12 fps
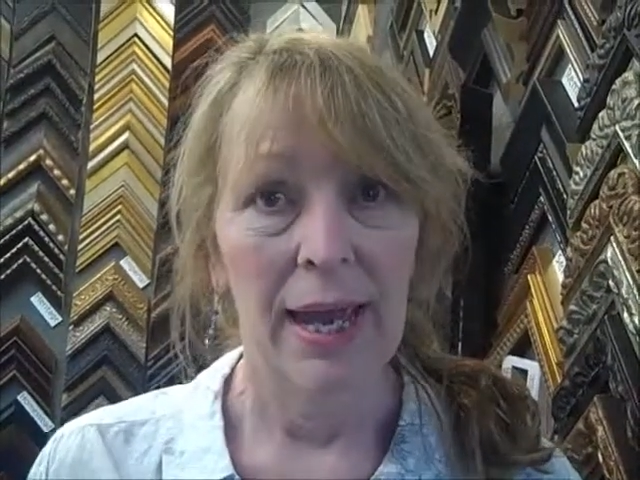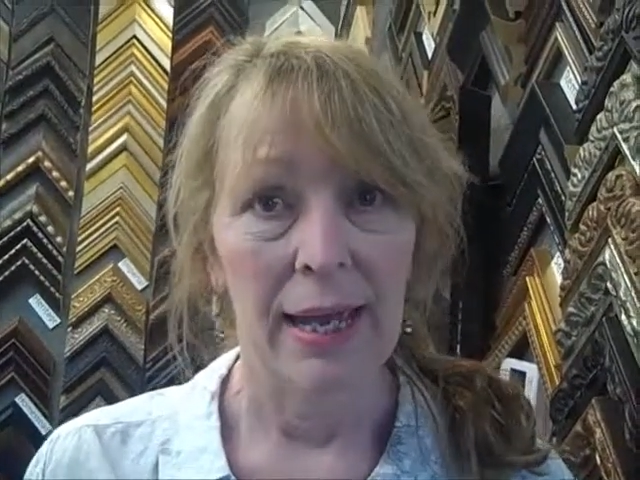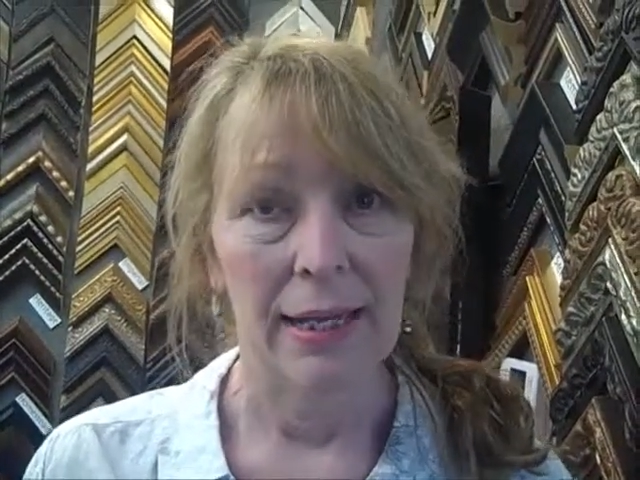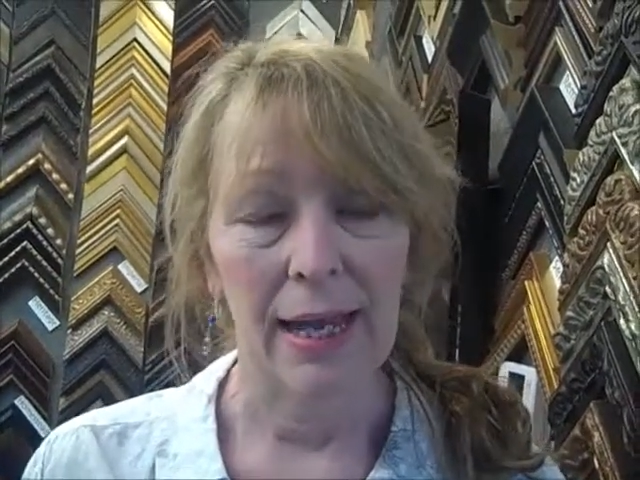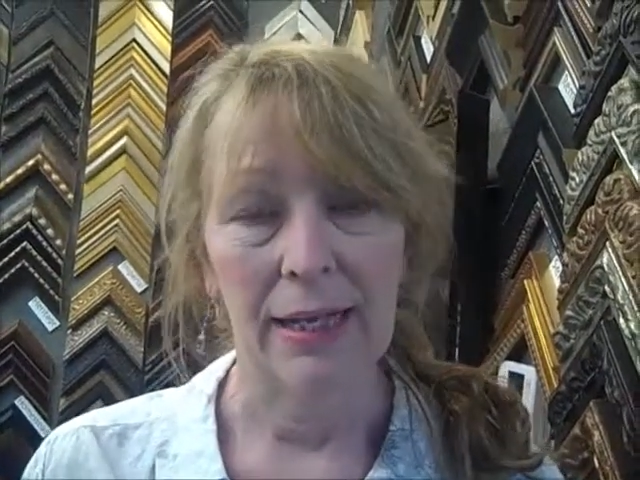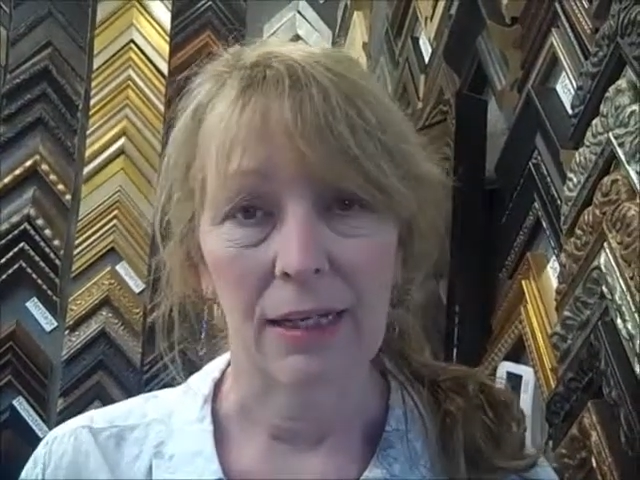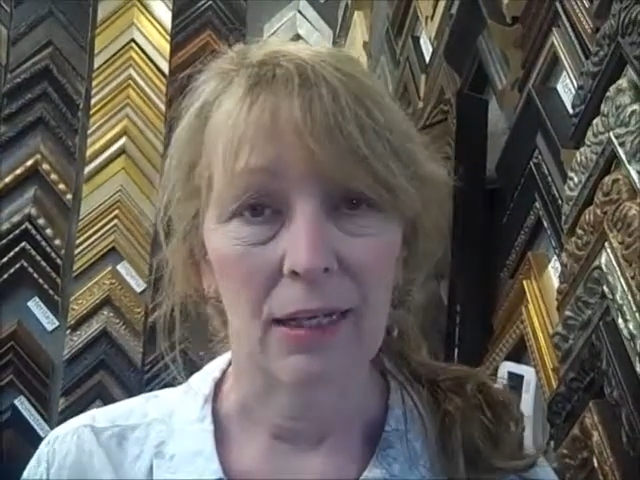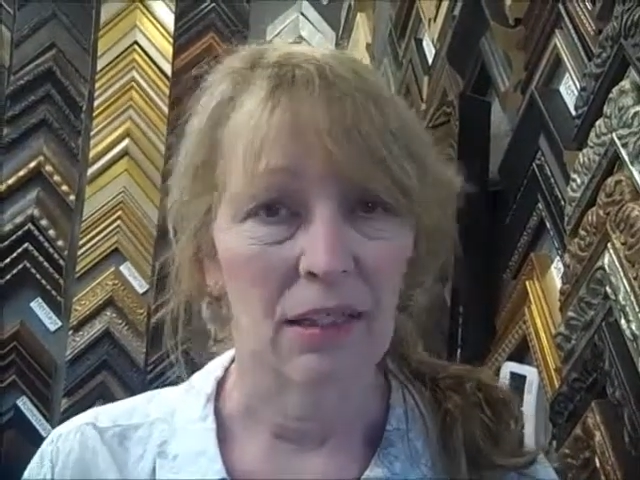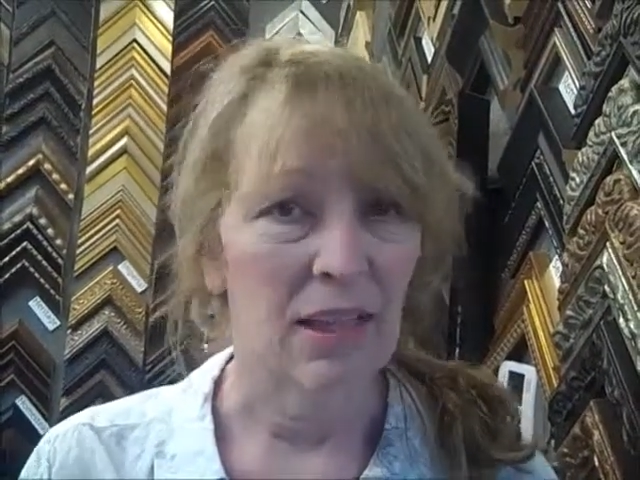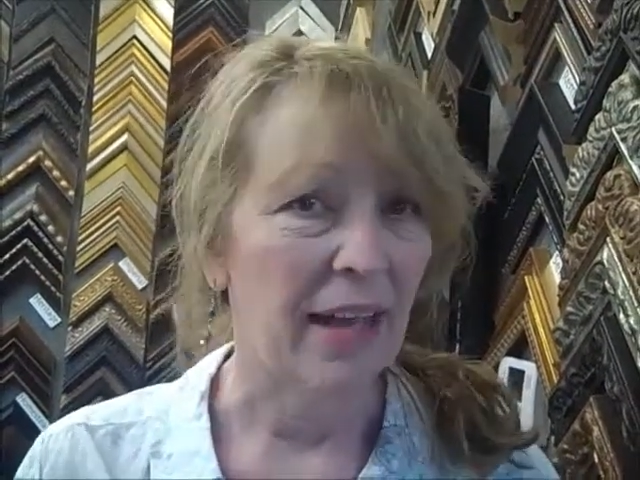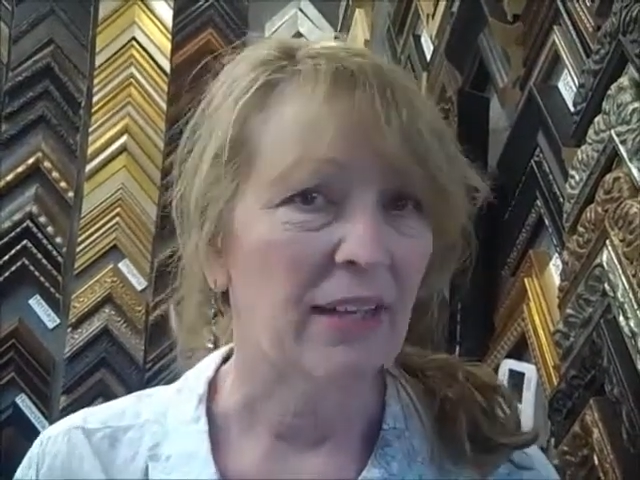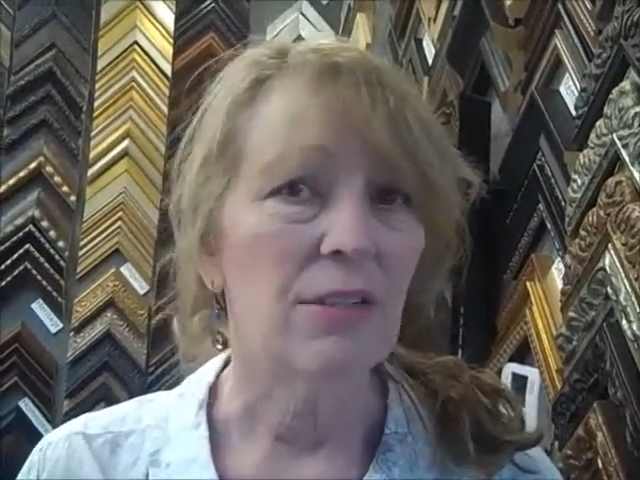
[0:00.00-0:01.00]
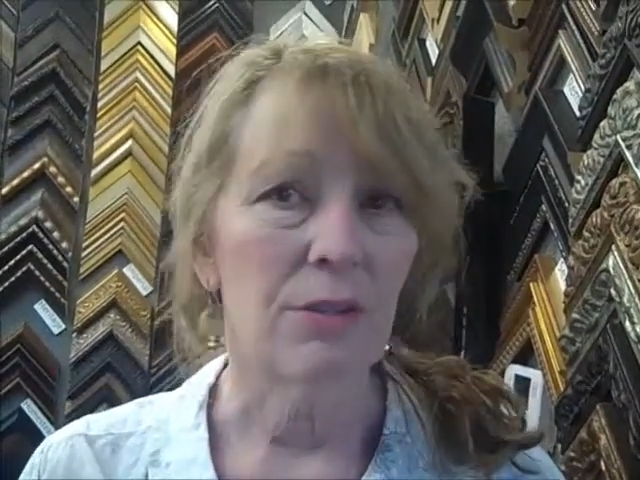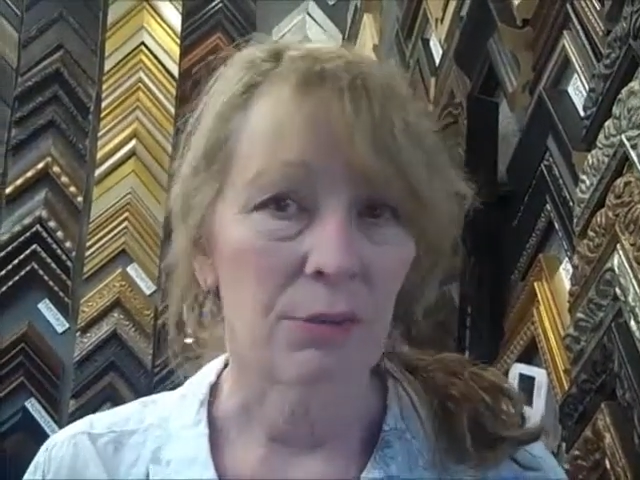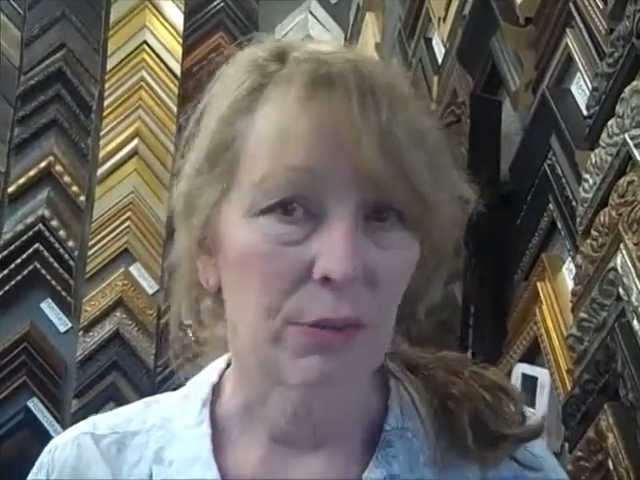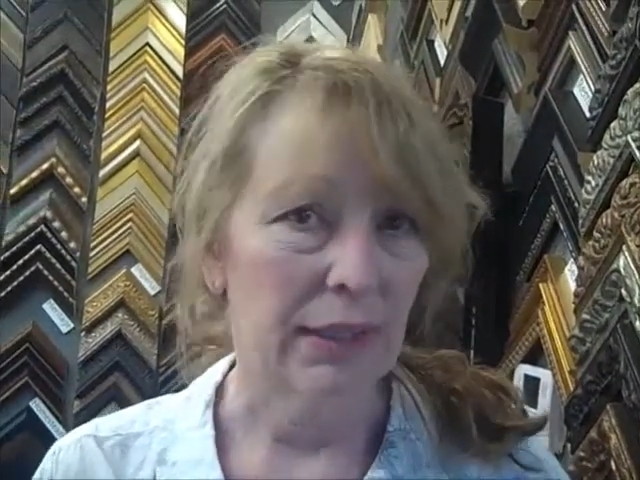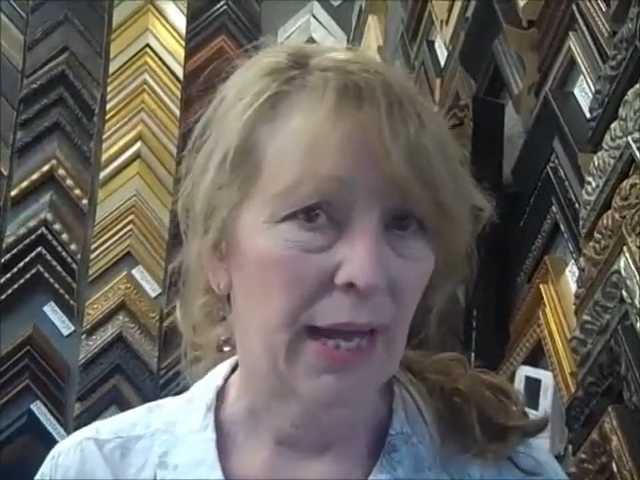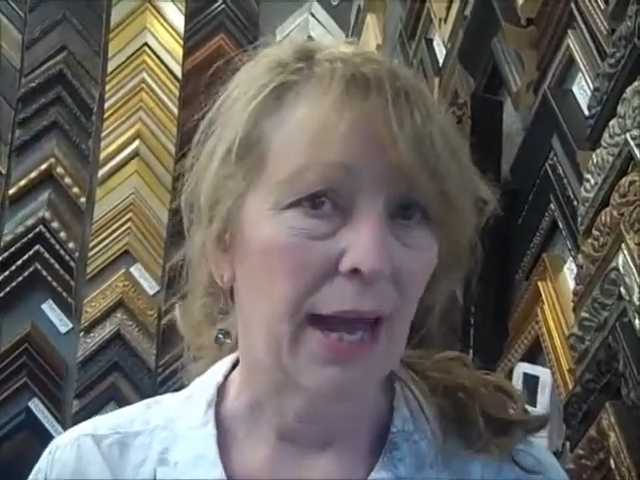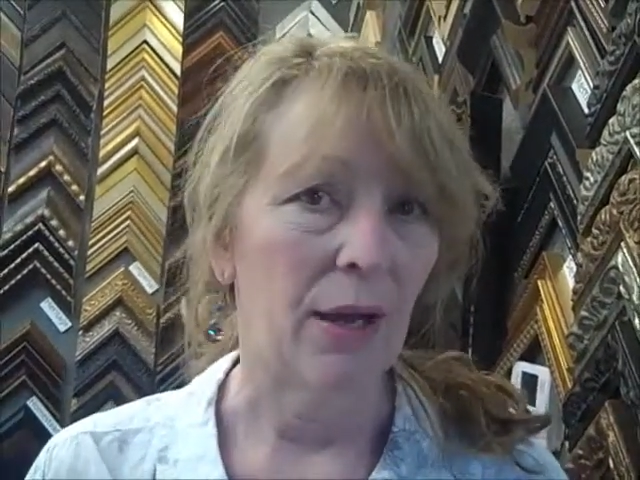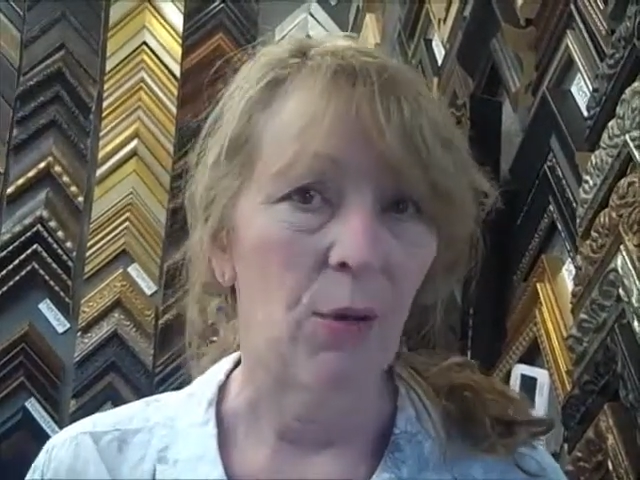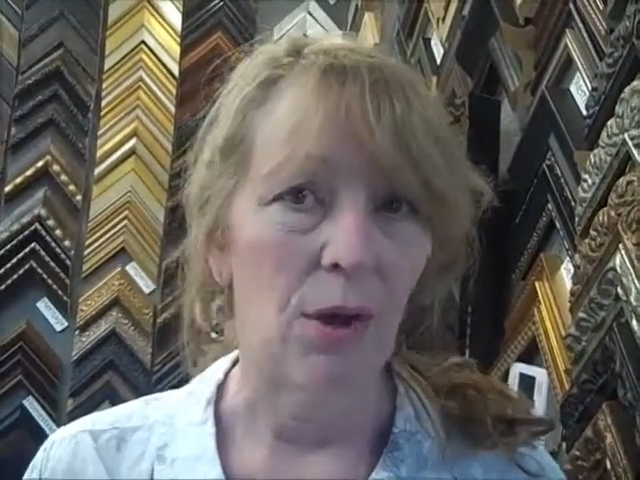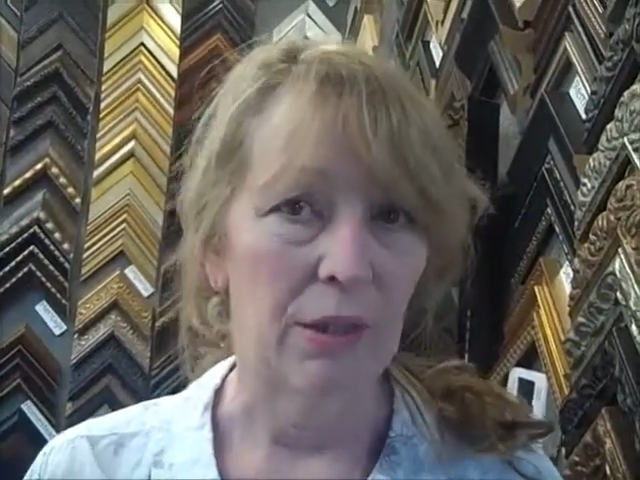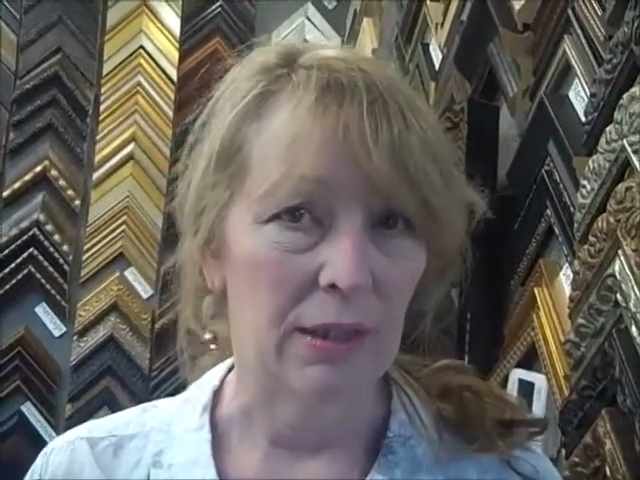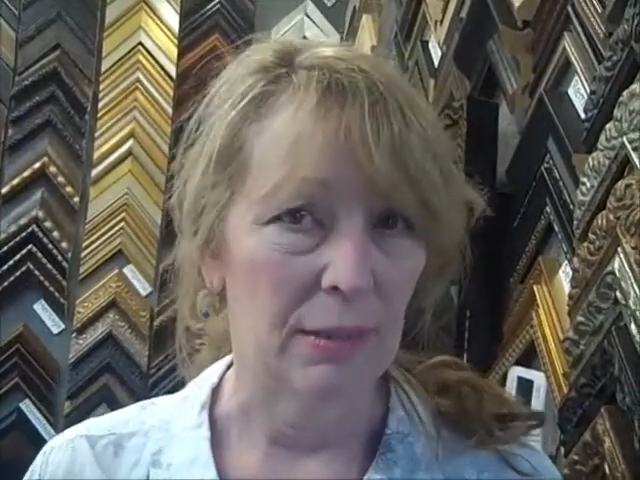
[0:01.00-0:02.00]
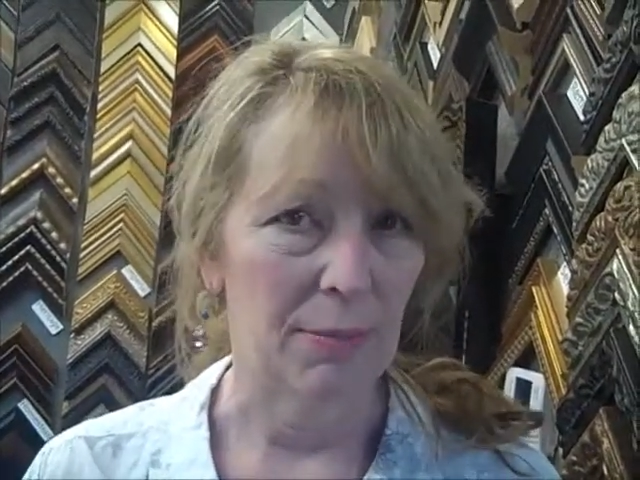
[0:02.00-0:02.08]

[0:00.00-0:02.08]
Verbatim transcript: and kind of collect the really high quality,